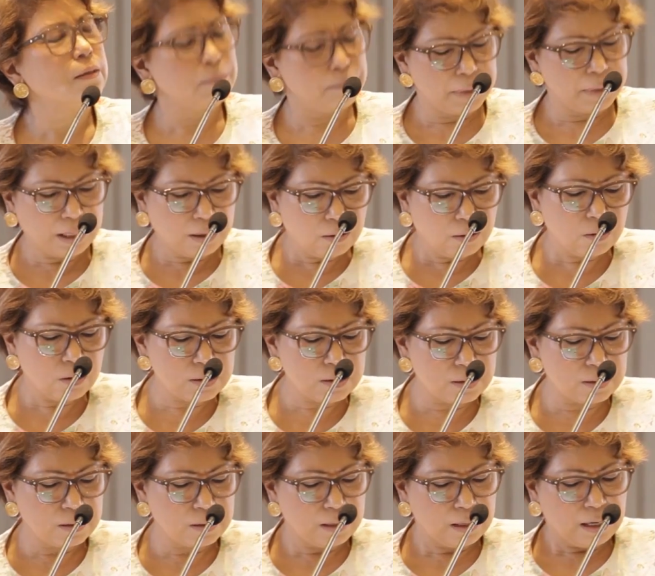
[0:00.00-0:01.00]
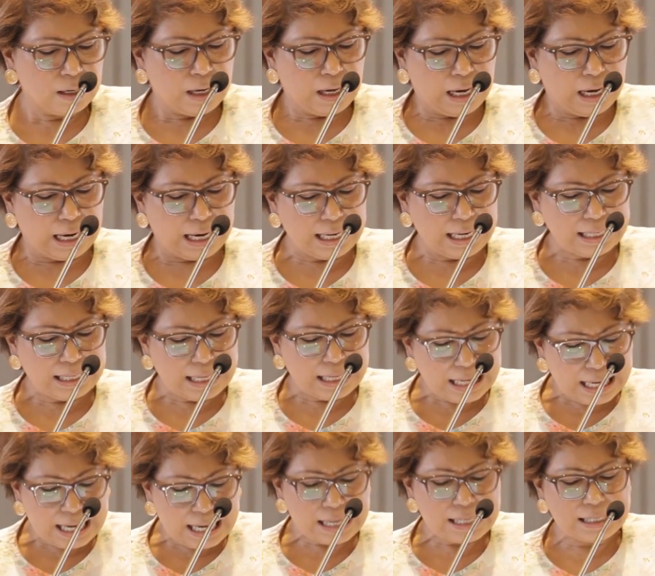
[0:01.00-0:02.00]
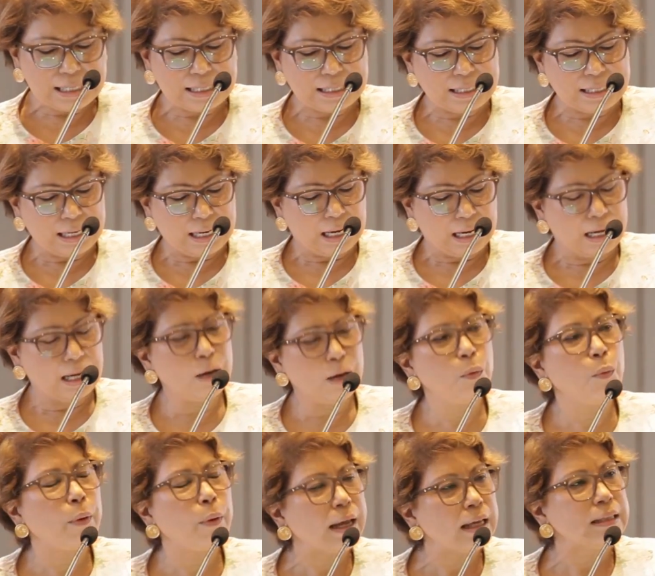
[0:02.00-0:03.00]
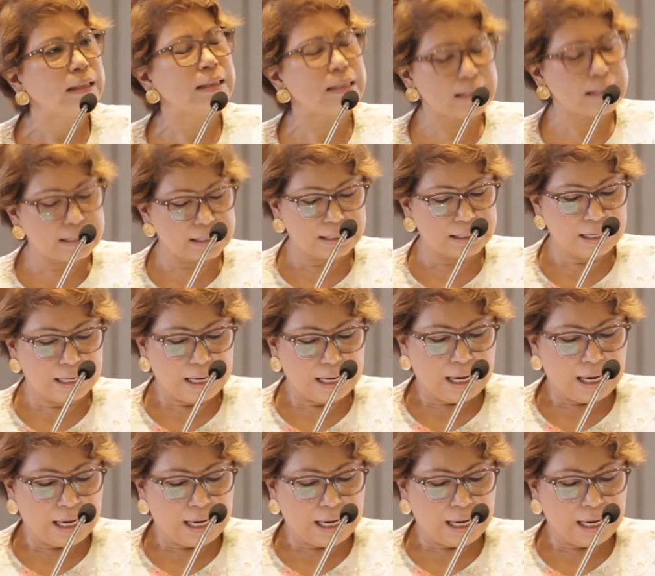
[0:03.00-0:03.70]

because it needs awareness,